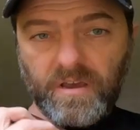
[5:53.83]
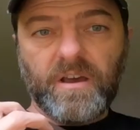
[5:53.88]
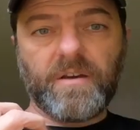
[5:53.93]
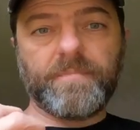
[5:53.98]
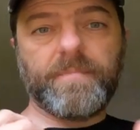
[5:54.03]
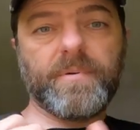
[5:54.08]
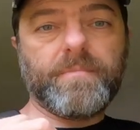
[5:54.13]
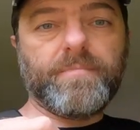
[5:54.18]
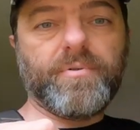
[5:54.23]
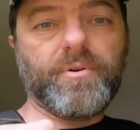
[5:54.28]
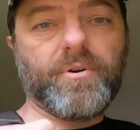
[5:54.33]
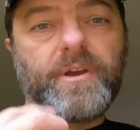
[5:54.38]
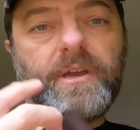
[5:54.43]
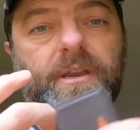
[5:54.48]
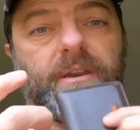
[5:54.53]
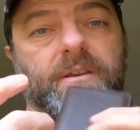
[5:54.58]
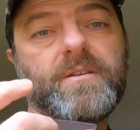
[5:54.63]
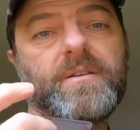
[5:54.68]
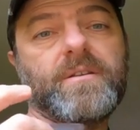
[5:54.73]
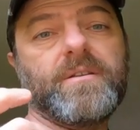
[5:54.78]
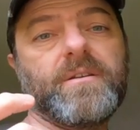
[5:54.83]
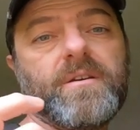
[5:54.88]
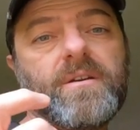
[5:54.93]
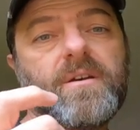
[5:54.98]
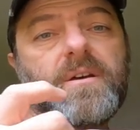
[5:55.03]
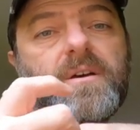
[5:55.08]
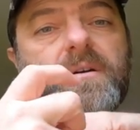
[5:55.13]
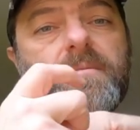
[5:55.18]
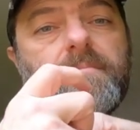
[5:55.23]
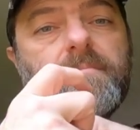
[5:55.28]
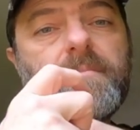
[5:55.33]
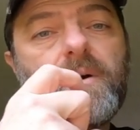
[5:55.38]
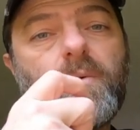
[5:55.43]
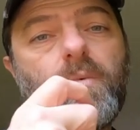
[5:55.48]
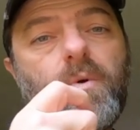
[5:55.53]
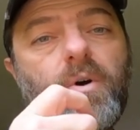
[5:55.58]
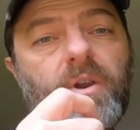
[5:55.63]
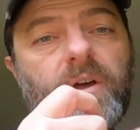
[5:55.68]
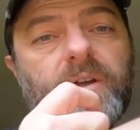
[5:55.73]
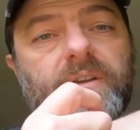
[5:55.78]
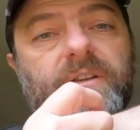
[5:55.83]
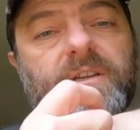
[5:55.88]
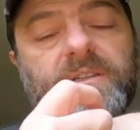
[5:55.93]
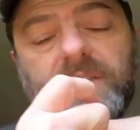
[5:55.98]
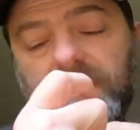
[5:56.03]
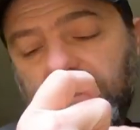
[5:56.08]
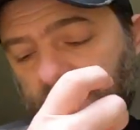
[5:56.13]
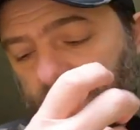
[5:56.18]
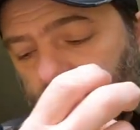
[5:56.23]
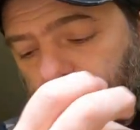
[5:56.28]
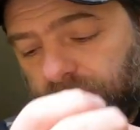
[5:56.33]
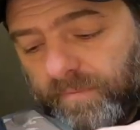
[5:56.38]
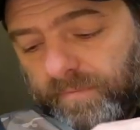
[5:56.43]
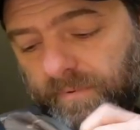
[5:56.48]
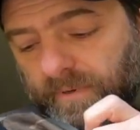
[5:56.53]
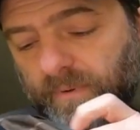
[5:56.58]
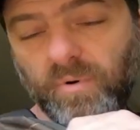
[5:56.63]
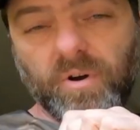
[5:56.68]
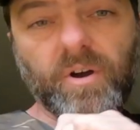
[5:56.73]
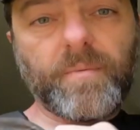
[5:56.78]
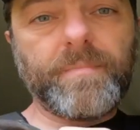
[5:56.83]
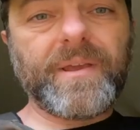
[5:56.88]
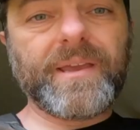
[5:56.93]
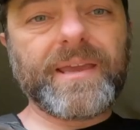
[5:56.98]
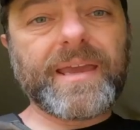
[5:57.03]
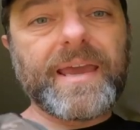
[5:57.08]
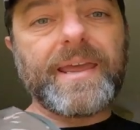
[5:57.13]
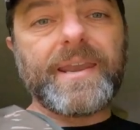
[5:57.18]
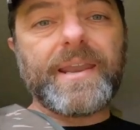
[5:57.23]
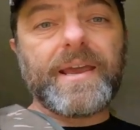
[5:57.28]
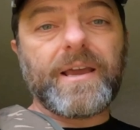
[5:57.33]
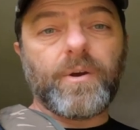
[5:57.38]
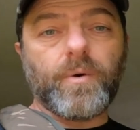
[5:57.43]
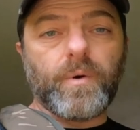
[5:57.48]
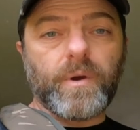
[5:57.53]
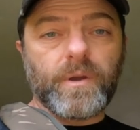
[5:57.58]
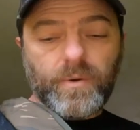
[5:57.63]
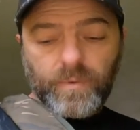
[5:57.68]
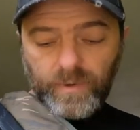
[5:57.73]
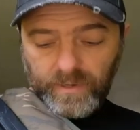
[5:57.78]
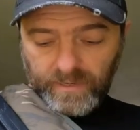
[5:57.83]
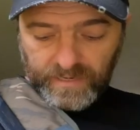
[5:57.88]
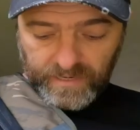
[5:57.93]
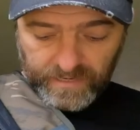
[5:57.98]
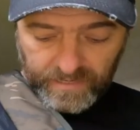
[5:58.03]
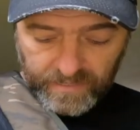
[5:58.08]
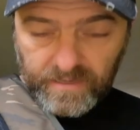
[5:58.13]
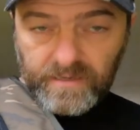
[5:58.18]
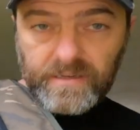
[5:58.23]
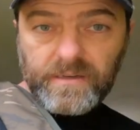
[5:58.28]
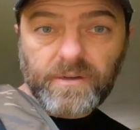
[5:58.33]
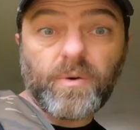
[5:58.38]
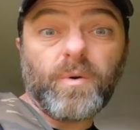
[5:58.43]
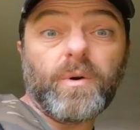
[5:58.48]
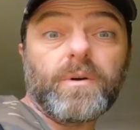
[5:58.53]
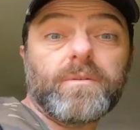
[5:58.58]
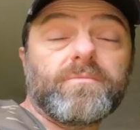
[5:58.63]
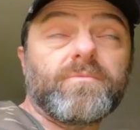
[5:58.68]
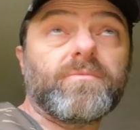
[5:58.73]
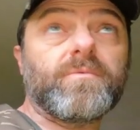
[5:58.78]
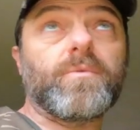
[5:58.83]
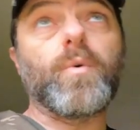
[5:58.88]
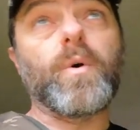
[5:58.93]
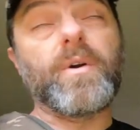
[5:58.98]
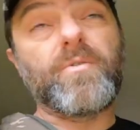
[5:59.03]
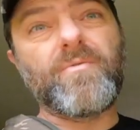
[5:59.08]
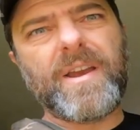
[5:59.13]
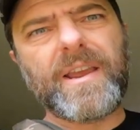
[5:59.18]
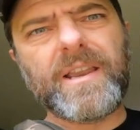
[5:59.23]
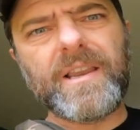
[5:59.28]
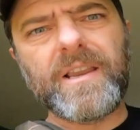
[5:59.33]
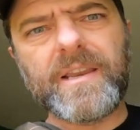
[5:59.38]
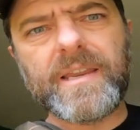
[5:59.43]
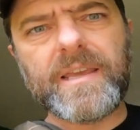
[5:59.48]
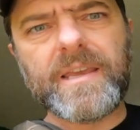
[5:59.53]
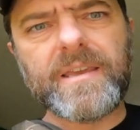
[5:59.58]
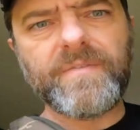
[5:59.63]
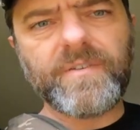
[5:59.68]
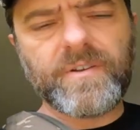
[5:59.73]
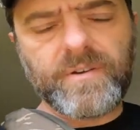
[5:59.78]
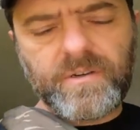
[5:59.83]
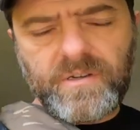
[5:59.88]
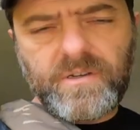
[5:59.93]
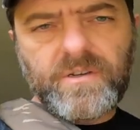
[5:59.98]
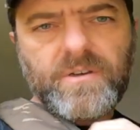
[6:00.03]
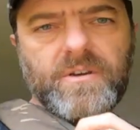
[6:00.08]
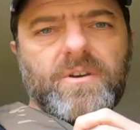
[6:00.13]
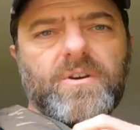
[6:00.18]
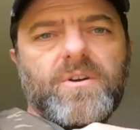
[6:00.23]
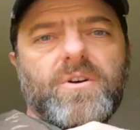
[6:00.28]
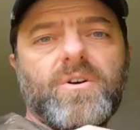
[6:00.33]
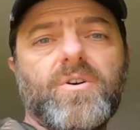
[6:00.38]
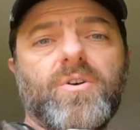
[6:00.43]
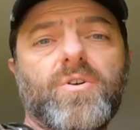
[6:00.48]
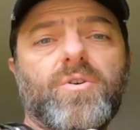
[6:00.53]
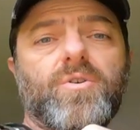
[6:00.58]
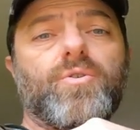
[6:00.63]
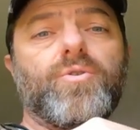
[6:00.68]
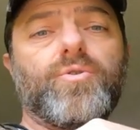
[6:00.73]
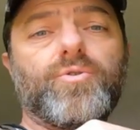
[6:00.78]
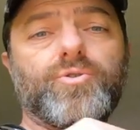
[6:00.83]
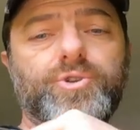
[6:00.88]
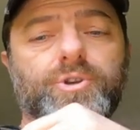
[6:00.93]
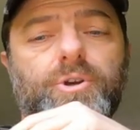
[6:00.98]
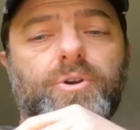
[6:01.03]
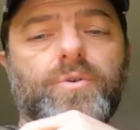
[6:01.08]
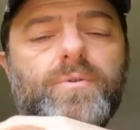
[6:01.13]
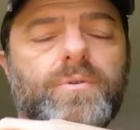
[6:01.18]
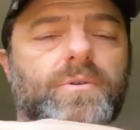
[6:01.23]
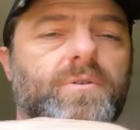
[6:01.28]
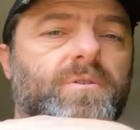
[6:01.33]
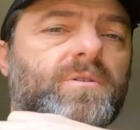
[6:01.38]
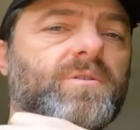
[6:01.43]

I've been putting my wallet, because that's probably what I've been getting at quite quickly, quite regularly even, or also